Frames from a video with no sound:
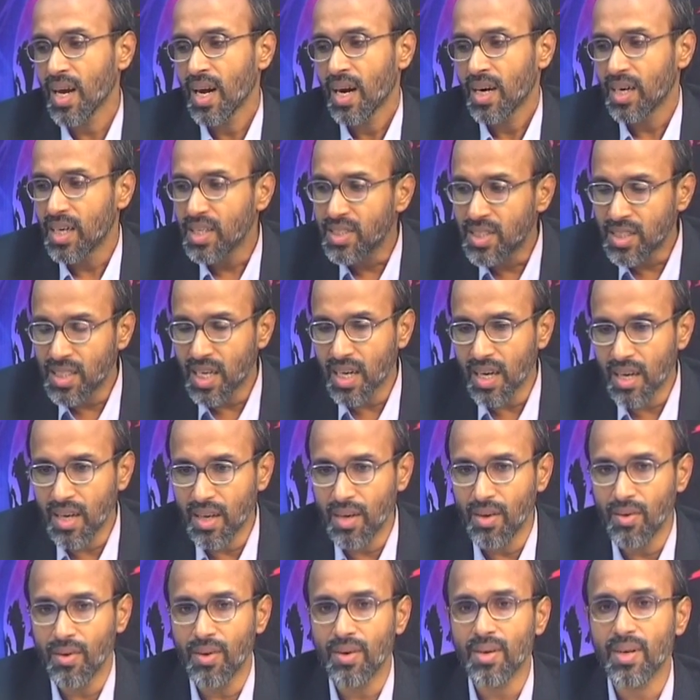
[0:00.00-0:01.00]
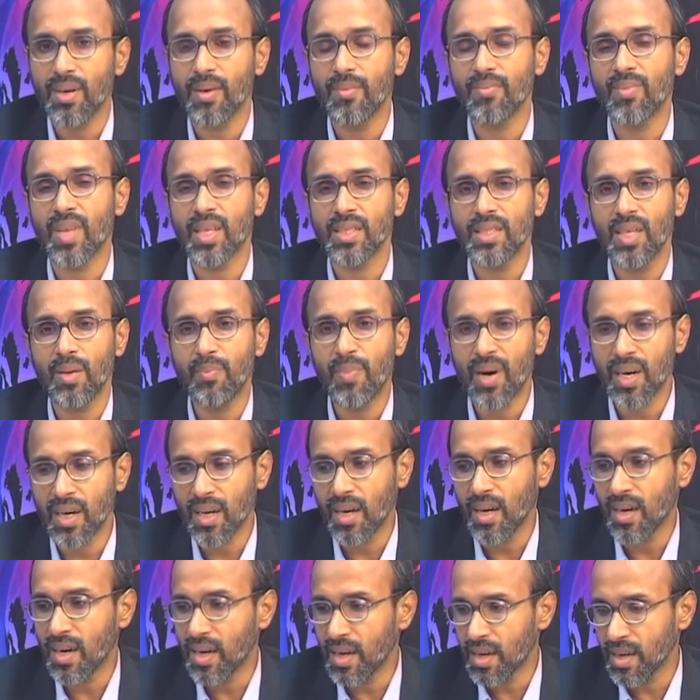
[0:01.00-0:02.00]
district or say
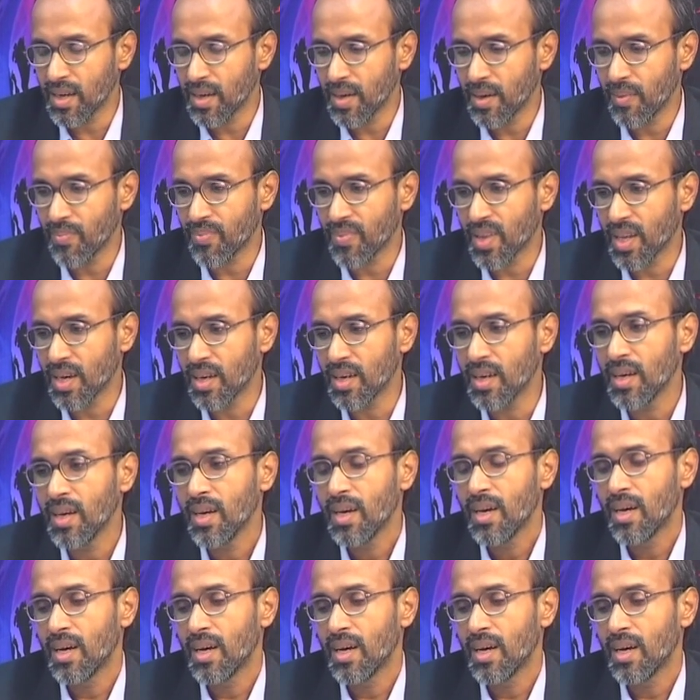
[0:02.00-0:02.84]
particular